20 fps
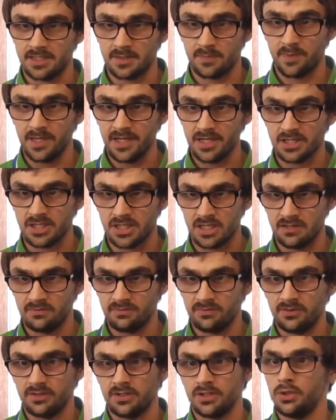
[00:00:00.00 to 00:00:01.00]
especially
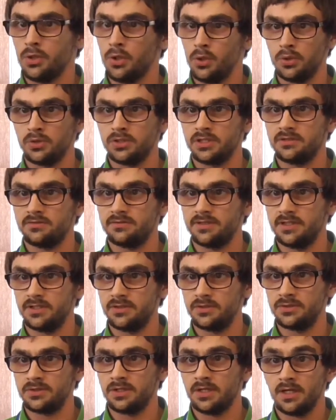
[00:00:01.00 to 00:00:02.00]
for recording
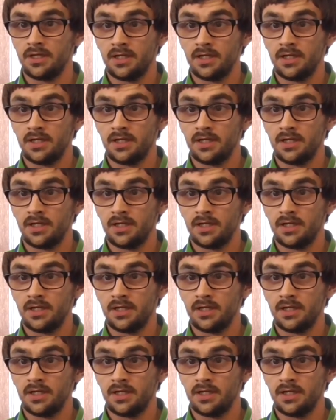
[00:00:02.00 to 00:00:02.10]
videos.